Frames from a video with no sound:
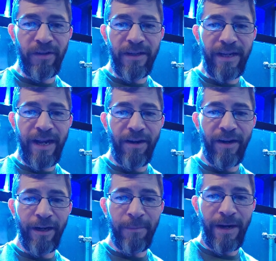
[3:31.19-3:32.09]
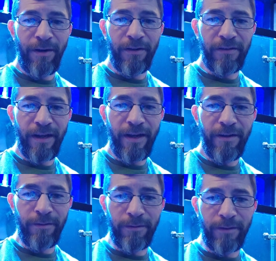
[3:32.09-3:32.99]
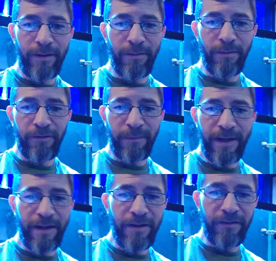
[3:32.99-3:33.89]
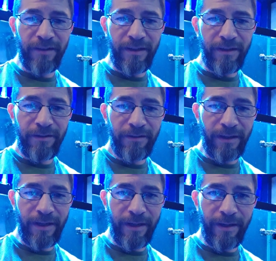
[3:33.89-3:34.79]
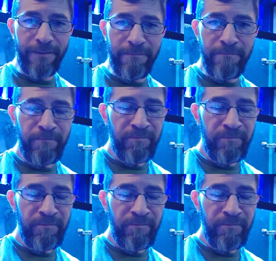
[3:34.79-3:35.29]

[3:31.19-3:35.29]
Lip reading: in carrying a parasite or some kind of disease, and